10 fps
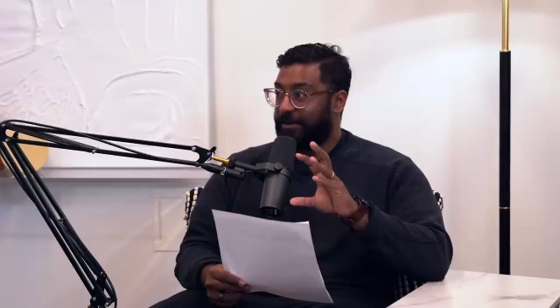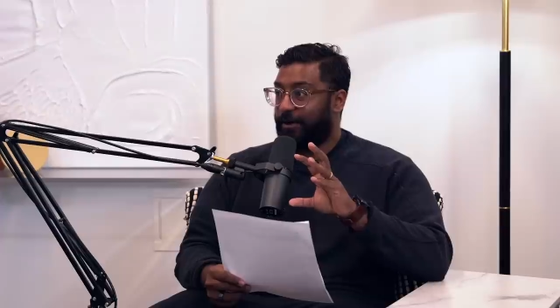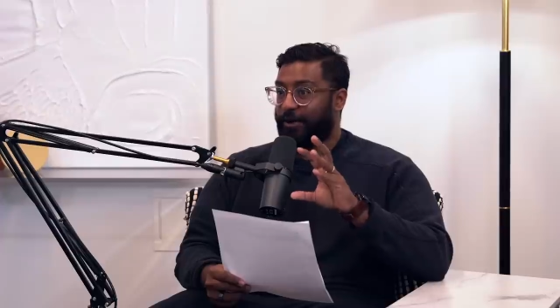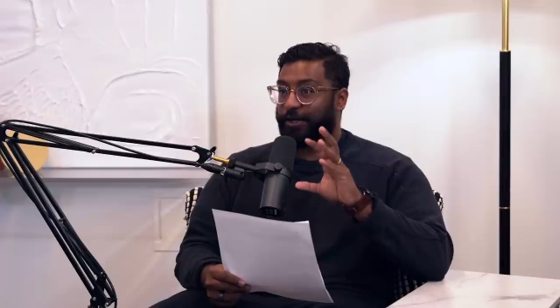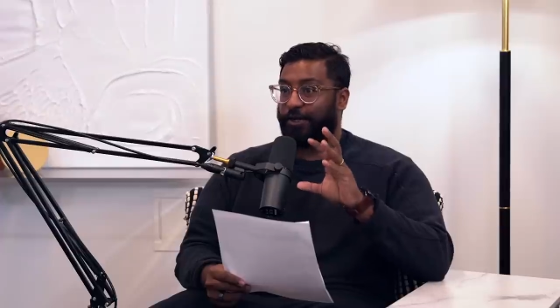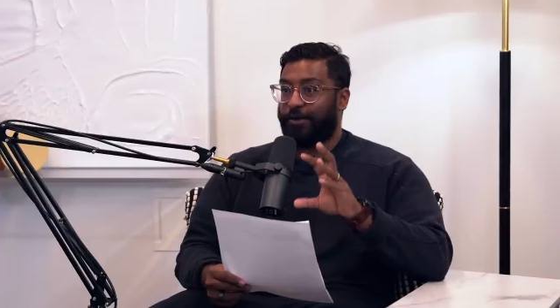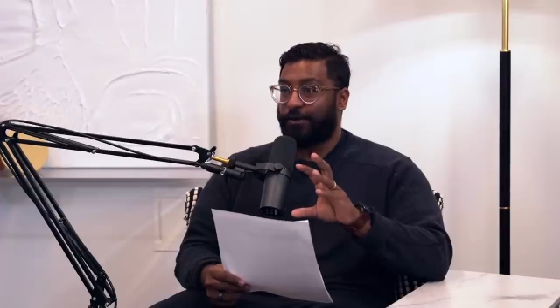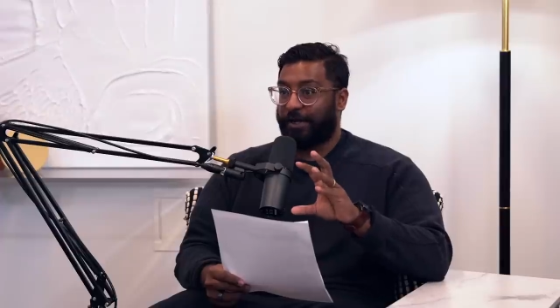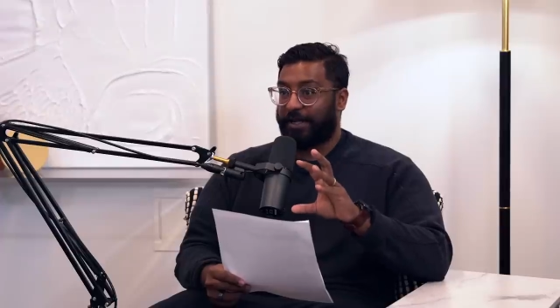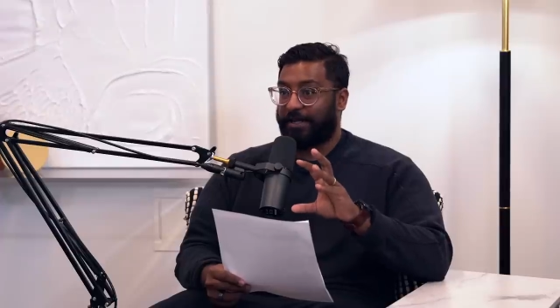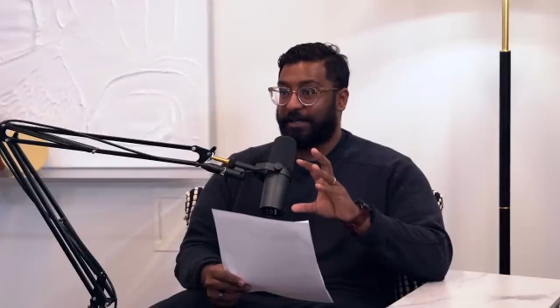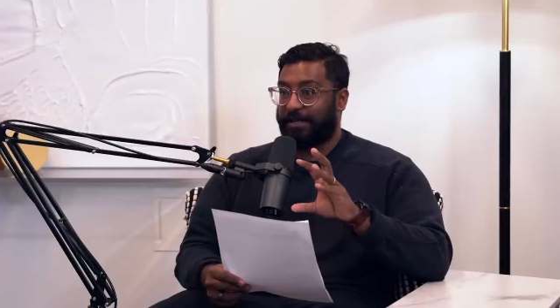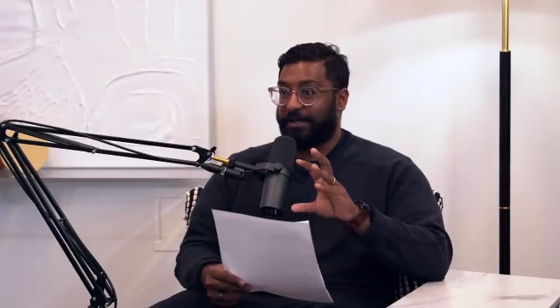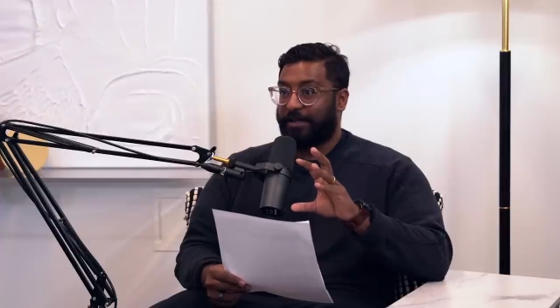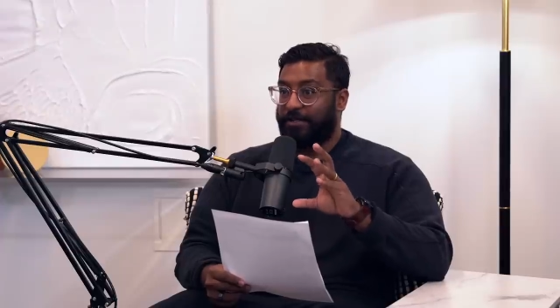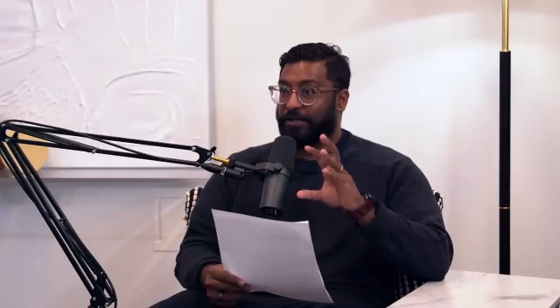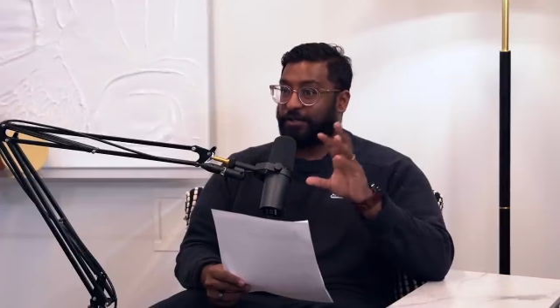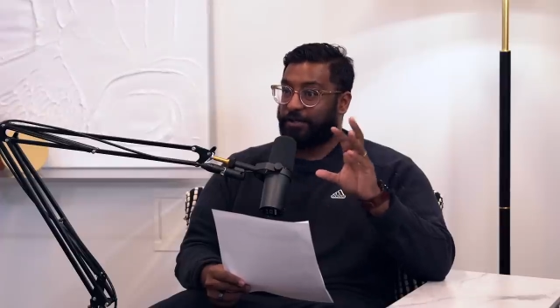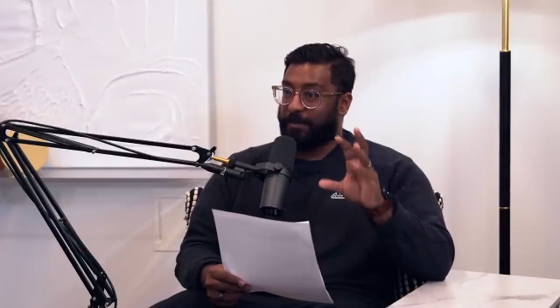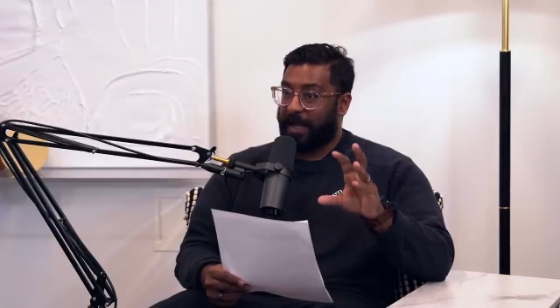or curing to
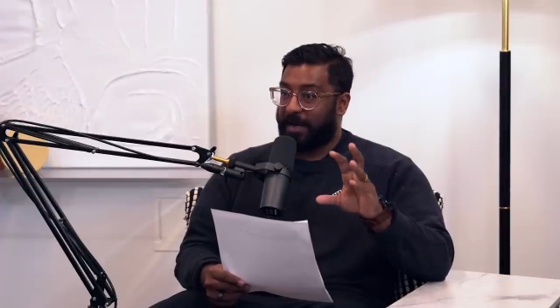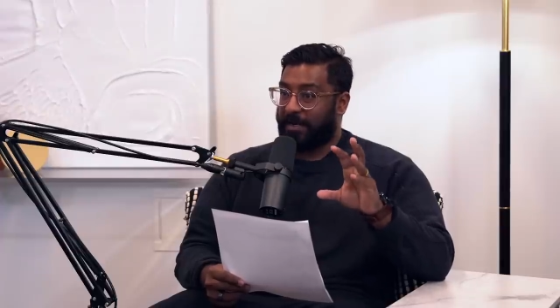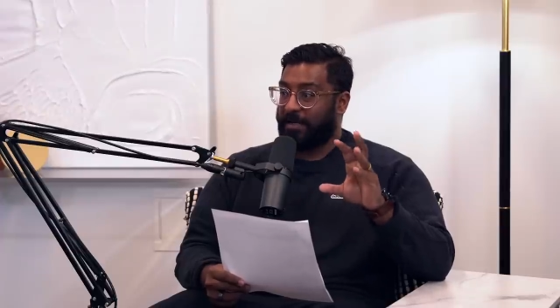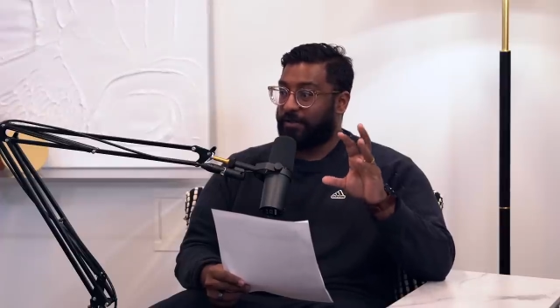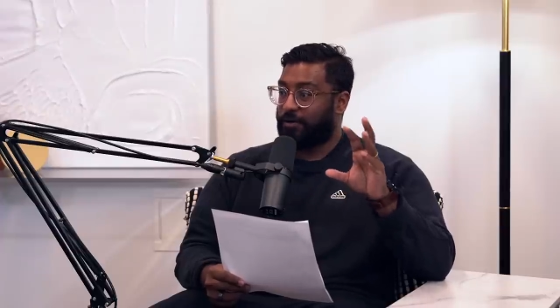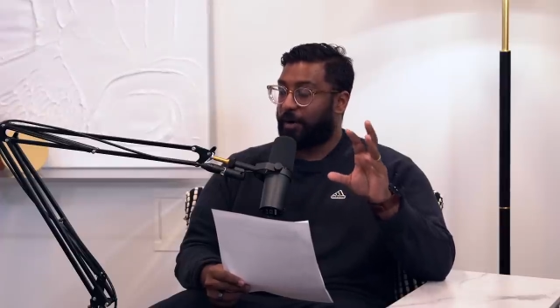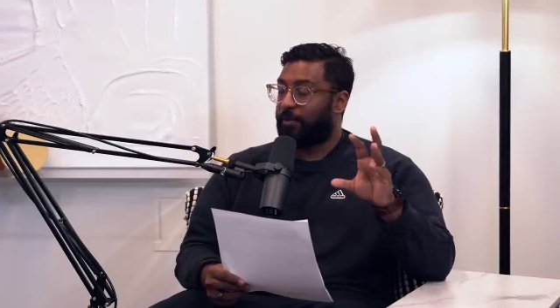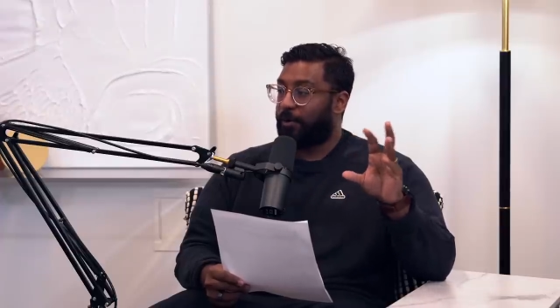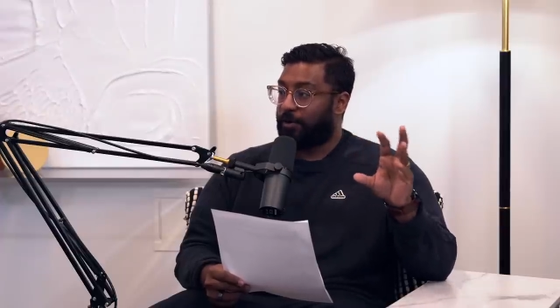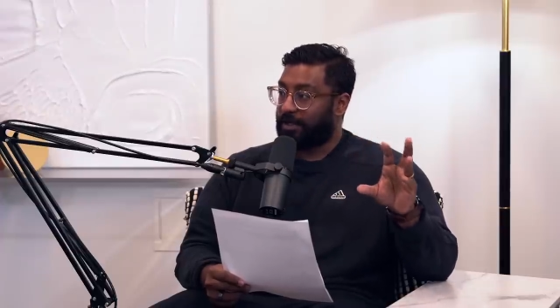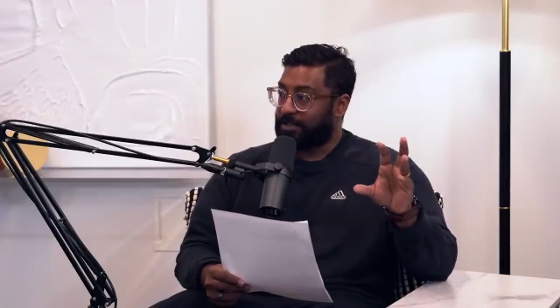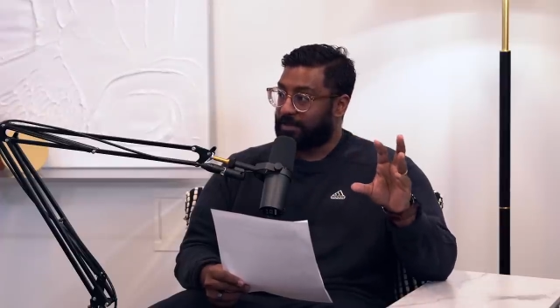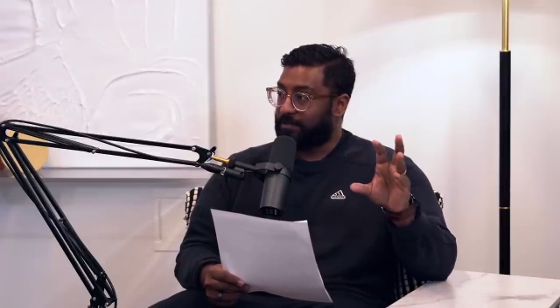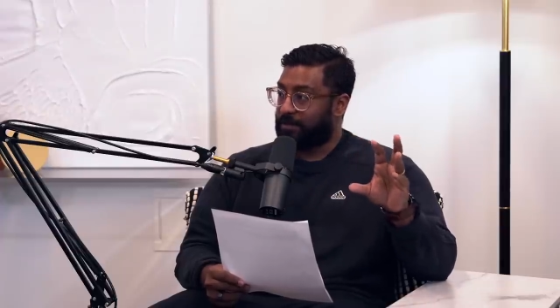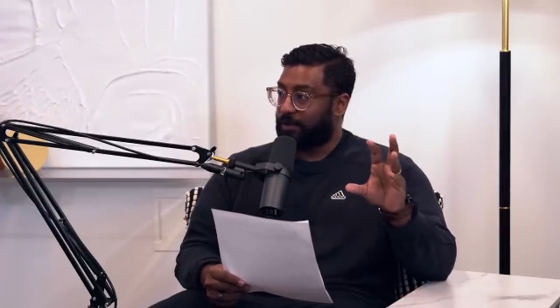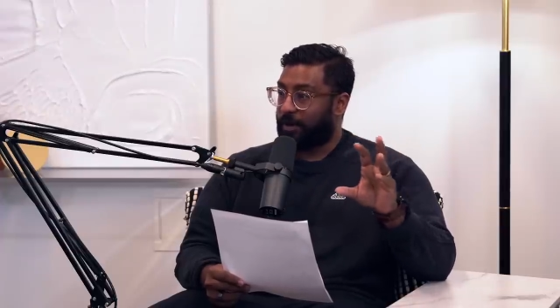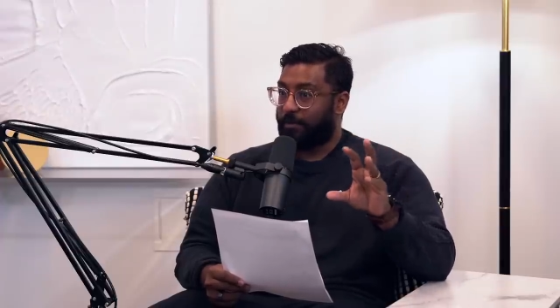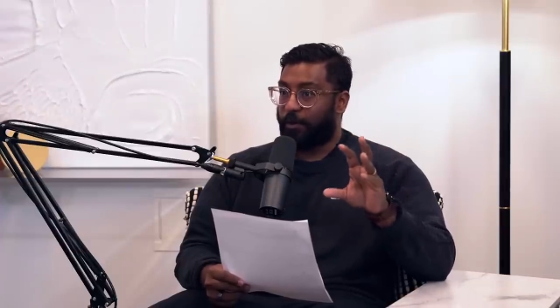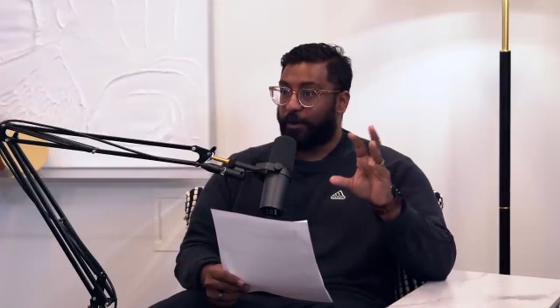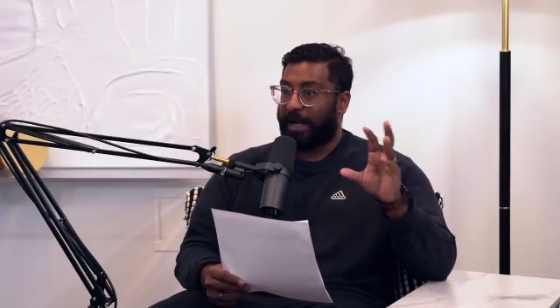humanity through our moralism, through our
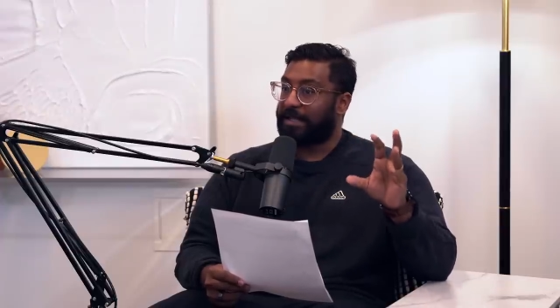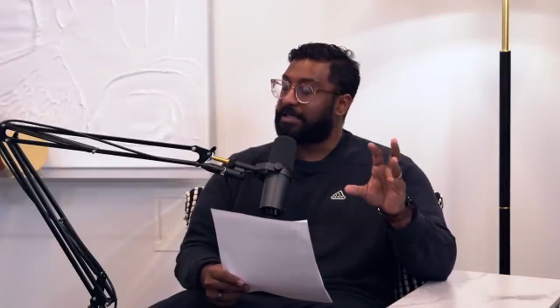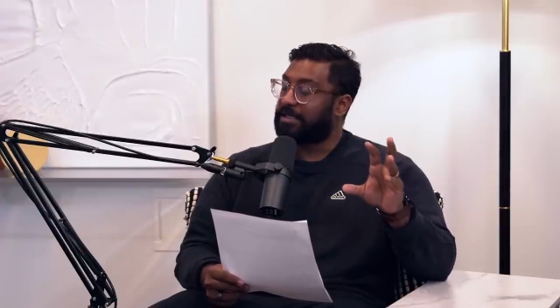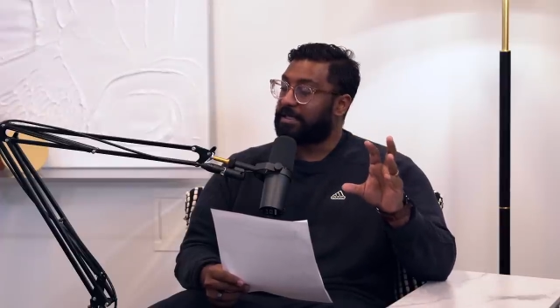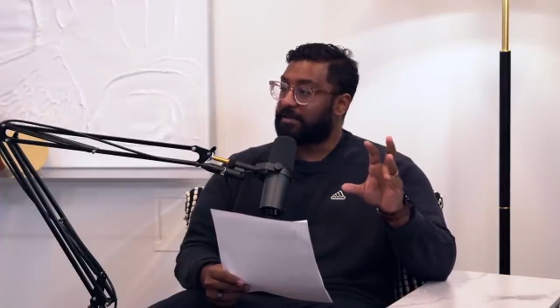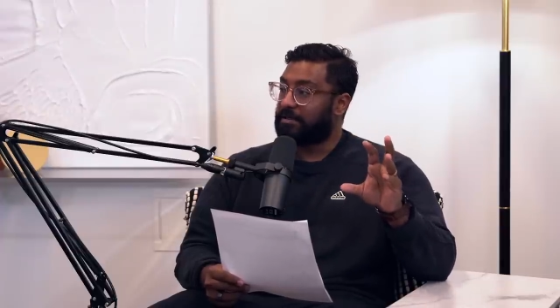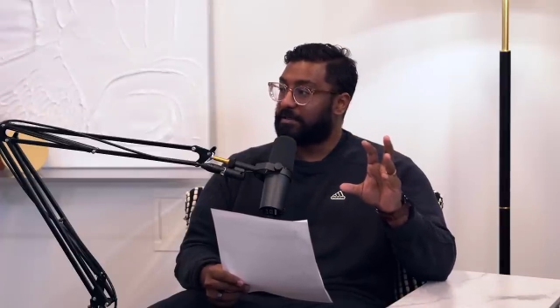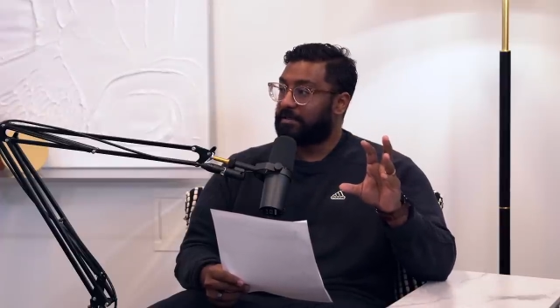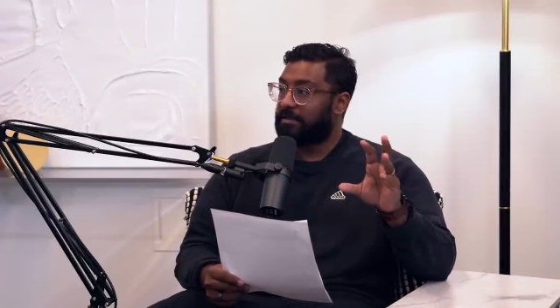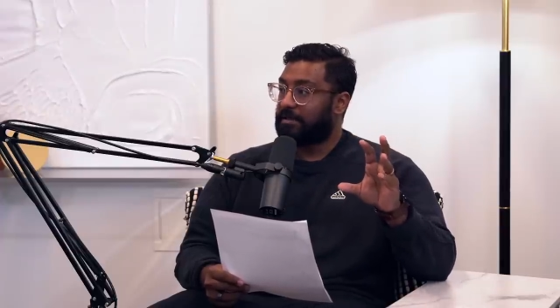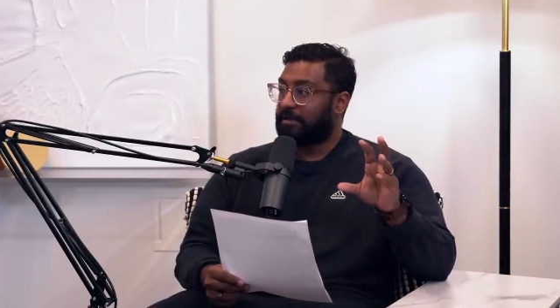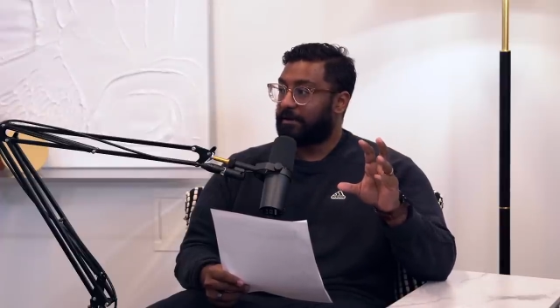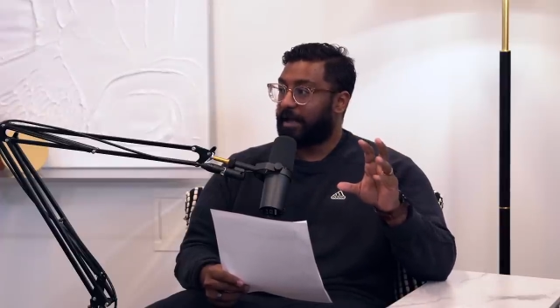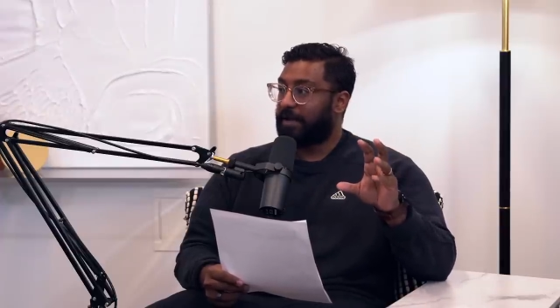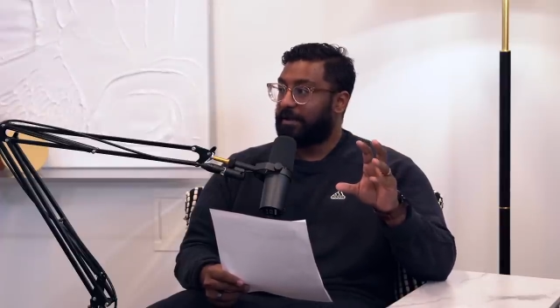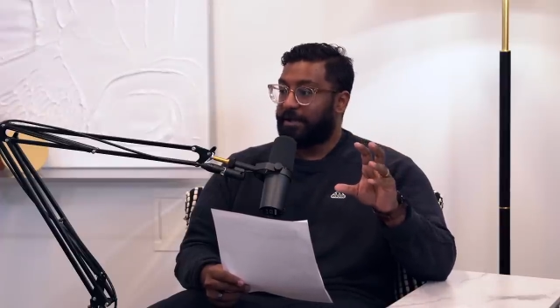morality. Okay?